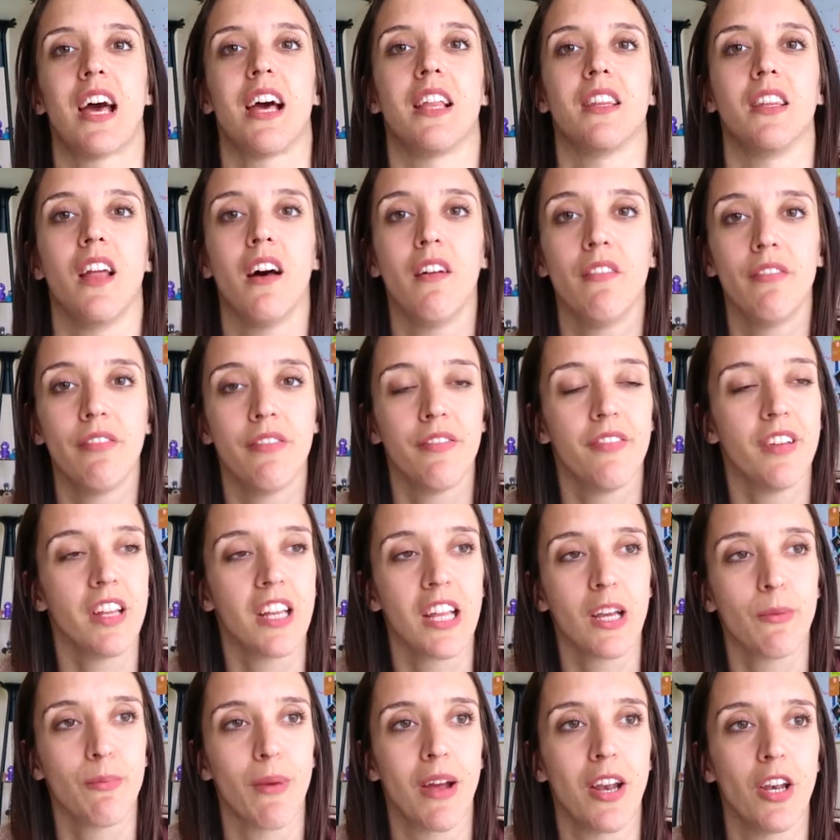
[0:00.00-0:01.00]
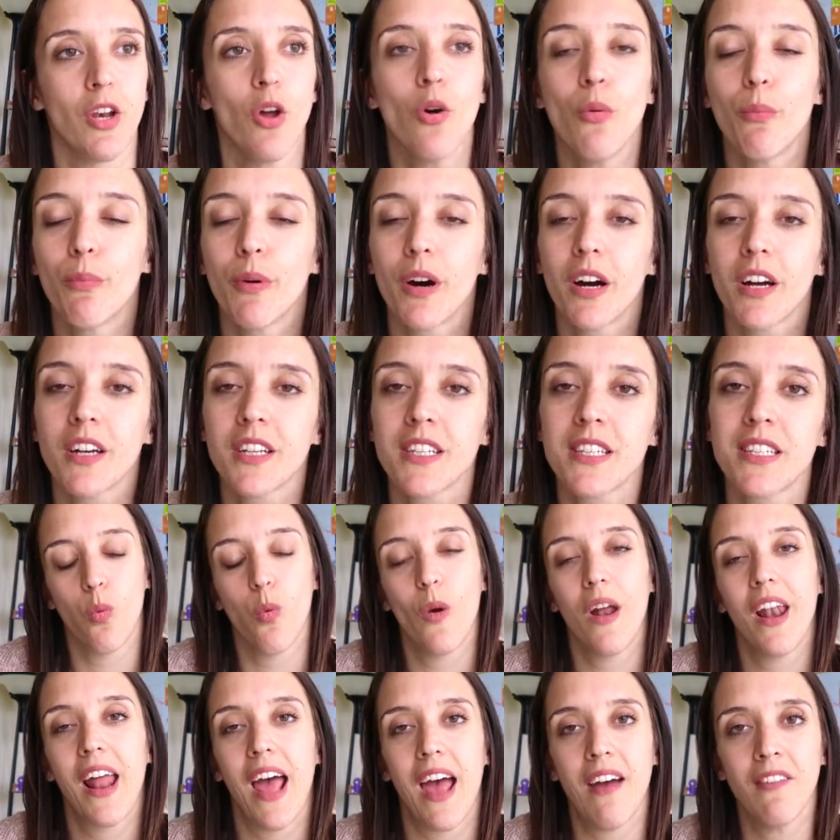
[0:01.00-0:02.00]
I love filling my notebooks.
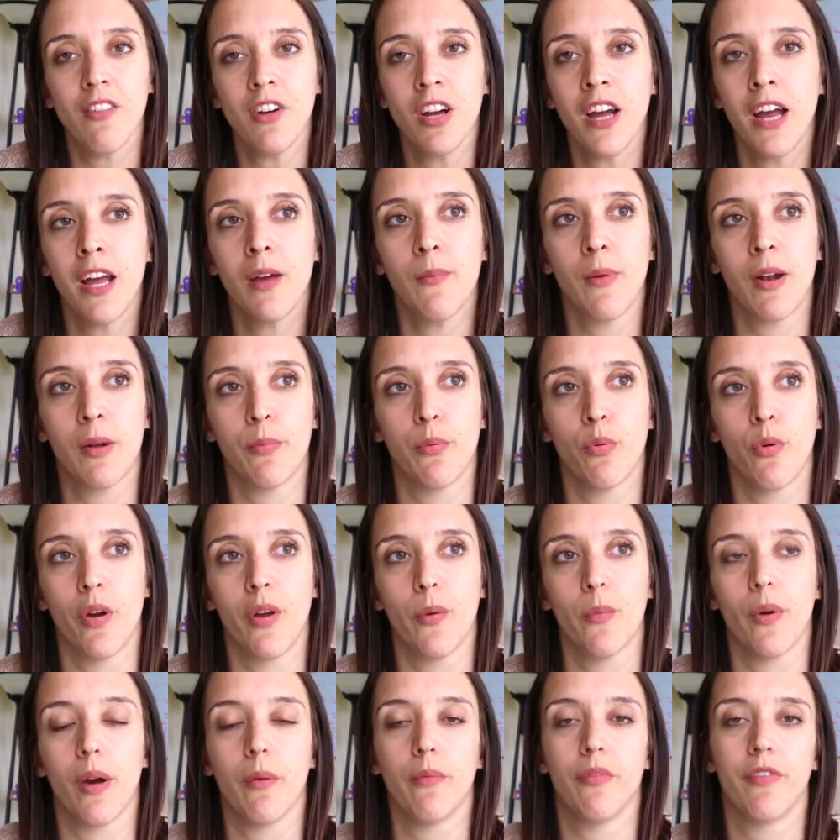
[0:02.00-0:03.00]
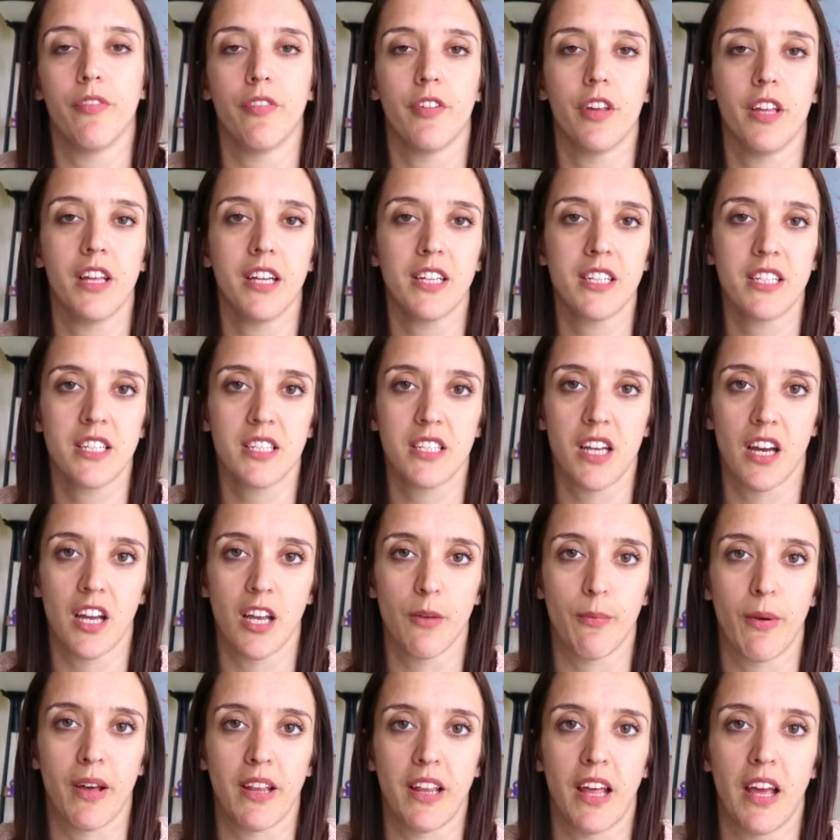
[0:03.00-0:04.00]
Whenever I am at a point where I'm feeling stuck
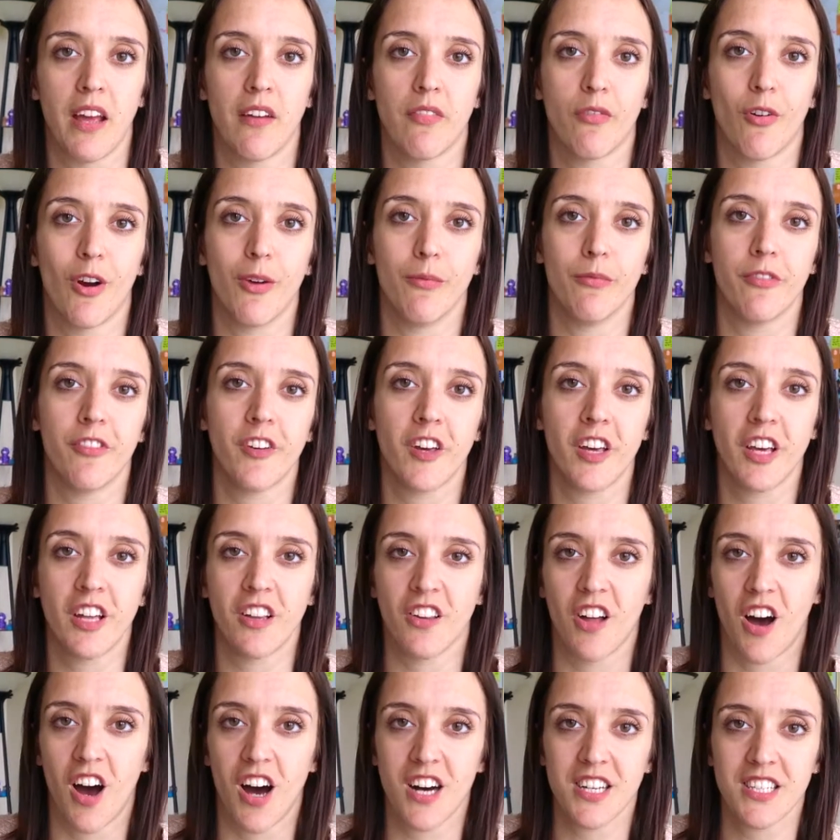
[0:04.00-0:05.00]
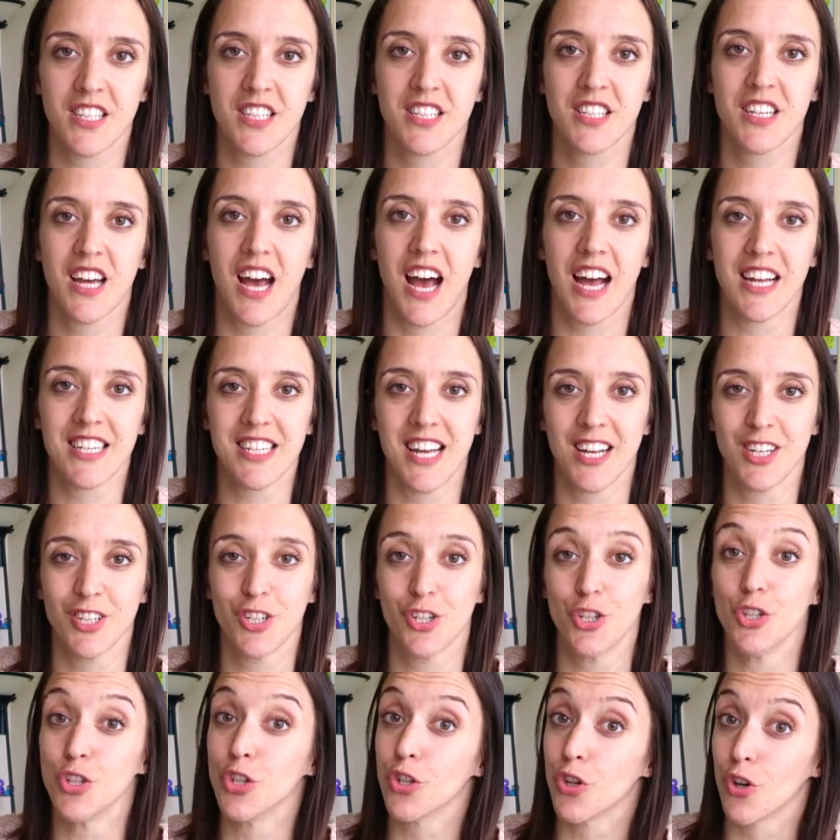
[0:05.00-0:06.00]
in my life or I'm feeling lost, I tend
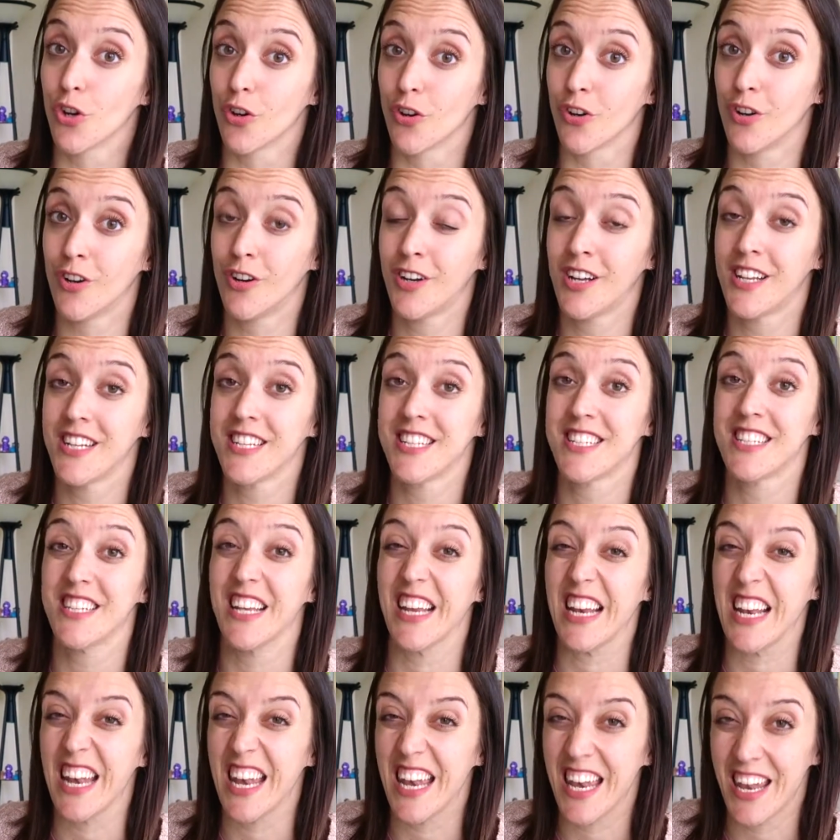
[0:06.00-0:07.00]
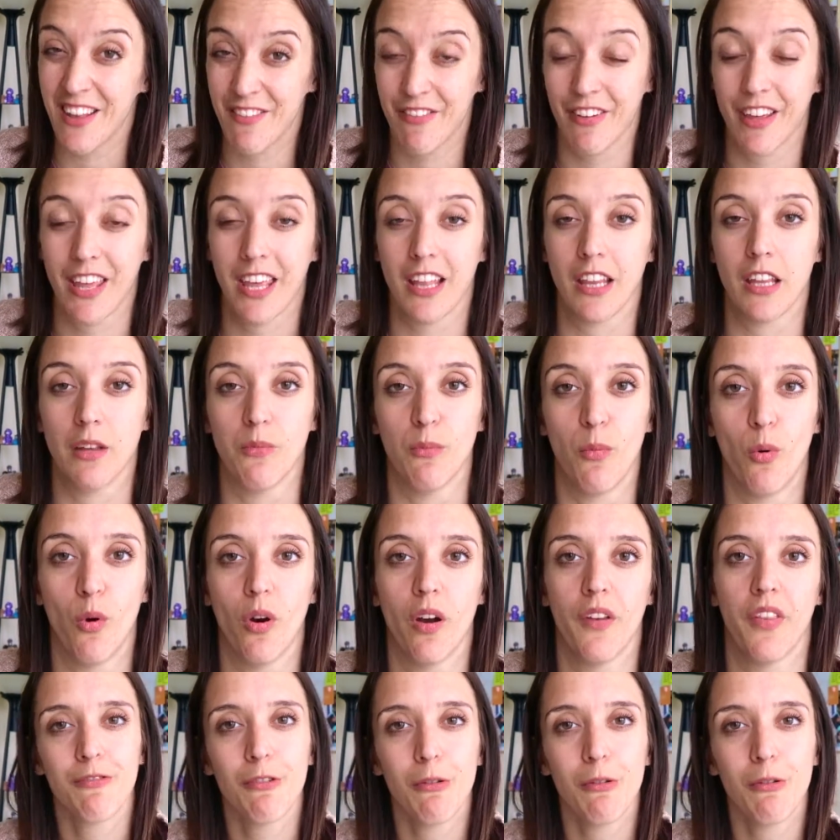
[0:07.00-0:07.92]
to journal significantly more.